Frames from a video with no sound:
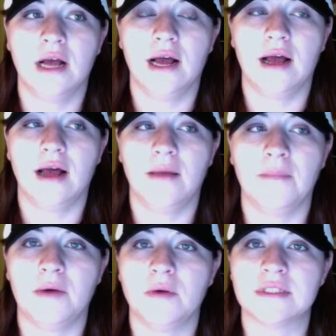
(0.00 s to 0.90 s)
I
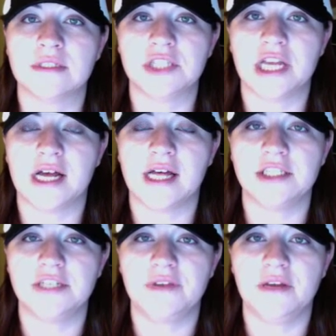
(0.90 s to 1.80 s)
wasn't a
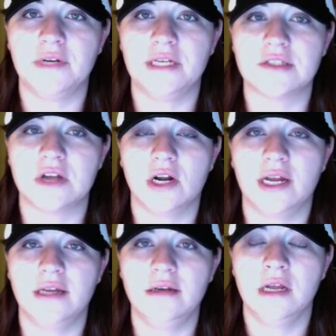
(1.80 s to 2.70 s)
Shakeology fan when I started.